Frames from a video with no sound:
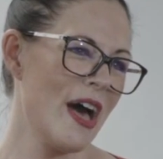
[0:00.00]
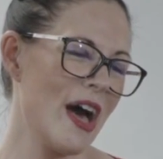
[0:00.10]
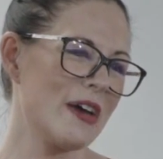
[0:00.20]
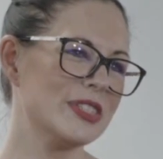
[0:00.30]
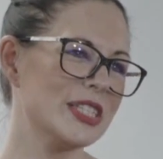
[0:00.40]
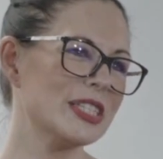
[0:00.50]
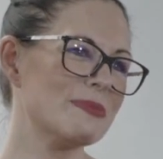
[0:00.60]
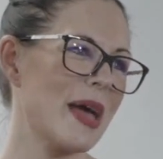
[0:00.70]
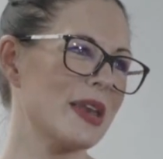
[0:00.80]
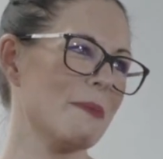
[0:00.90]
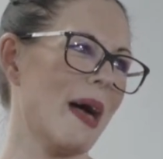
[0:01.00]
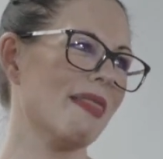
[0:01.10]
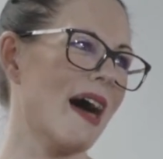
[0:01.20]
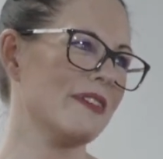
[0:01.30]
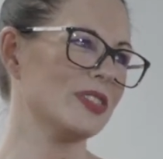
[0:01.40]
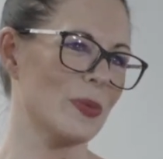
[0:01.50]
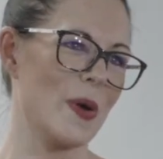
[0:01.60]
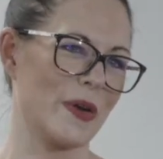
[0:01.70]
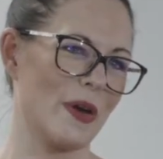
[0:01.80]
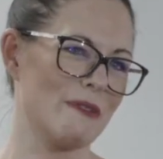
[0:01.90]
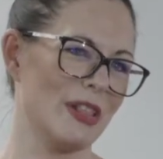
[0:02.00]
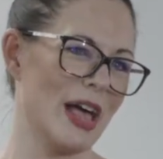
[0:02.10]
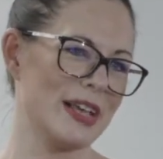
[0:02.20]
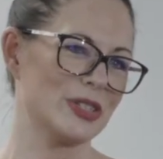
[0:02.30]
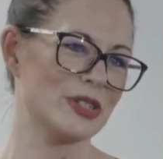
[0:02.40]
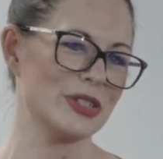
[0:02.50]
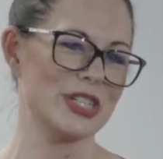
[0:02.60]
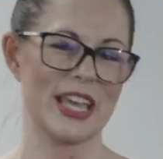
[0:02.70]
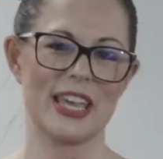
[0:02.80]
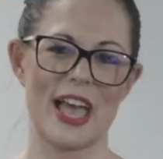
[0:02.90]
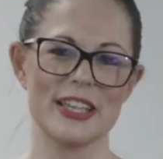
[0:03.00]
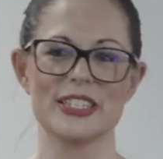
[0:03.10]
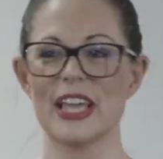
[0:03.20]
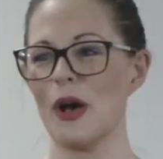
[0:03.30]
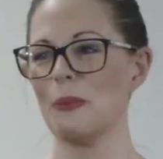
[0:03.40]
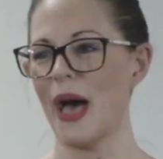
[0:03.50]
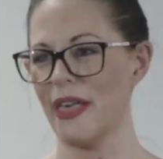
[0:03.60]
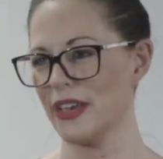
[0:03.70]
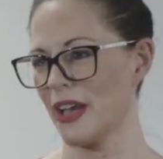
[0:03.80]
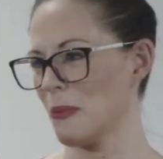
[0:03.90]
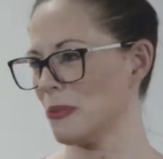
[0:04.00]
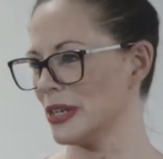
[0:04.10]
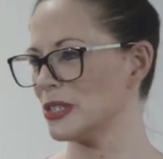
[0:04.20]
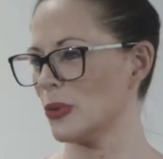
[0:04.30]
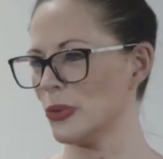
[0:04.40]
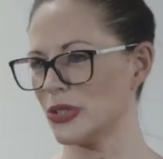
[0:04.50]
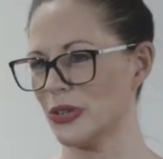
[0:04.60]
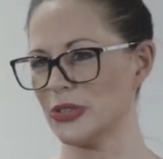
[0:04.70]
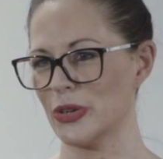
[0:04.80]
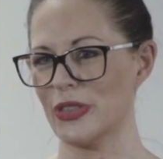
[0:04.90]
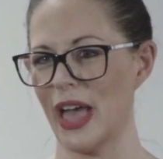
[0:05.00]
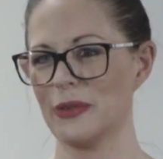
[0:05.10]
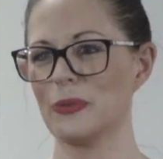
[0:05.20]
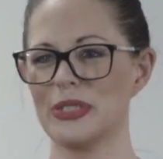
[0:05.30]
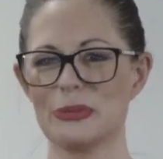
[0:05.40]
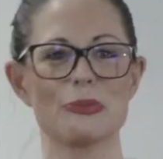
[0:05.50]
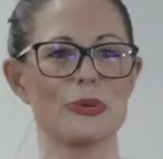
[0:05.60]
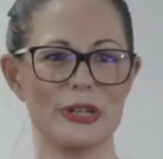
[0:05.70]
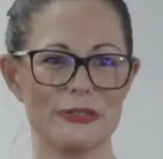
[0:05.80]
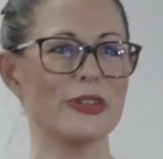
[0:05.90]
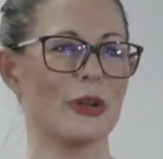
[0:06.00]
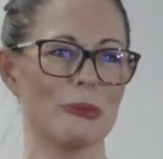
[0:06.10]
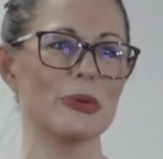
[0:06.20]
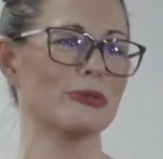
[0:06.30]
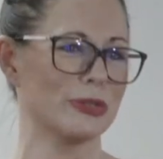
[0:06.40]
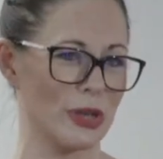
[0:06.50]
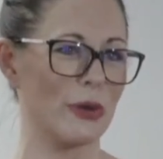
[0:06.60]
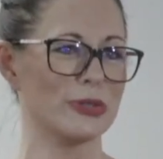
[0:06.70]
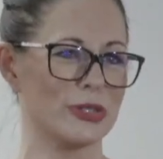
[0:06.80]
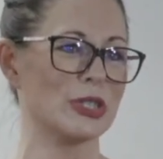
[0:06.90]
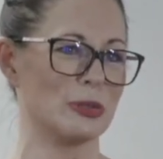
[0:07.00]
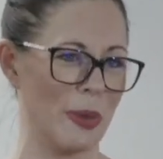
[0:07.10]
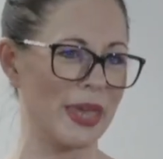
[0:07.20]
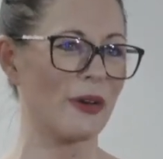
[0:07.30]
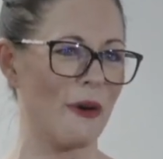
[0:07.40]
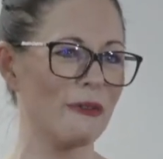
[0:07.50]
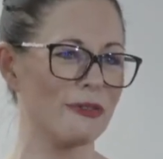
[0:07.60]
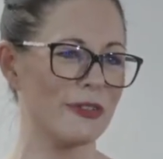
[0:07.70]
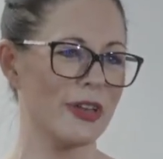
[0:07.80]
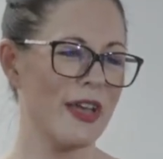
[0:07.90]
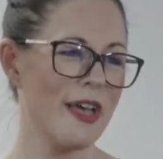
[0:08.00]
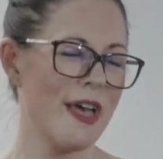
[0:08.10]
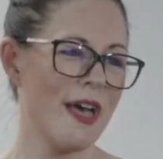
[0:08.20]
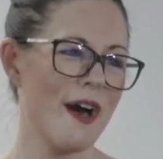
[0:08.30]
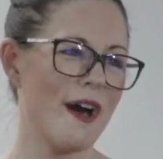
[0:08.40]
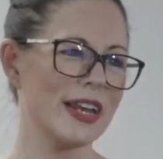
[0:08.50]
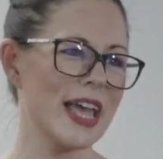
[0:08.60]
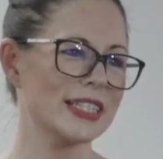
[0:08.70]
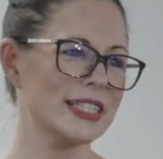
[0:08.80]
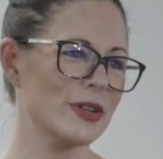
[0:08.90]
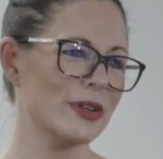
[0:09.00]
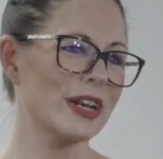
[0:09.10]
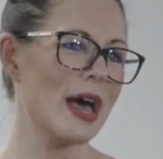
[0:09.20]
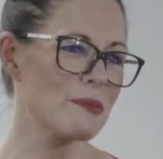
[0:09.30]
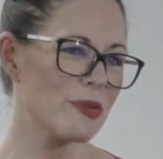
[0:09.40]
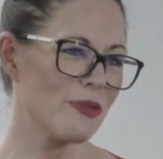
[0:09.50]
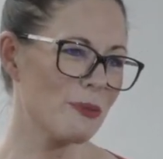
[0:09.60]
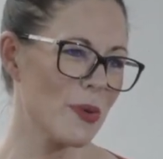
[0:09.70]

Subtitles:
I've since made it my life's work over the last 2 decades to help other companies also do that with some pretty phenomenal results to speak of. I now sit on a number of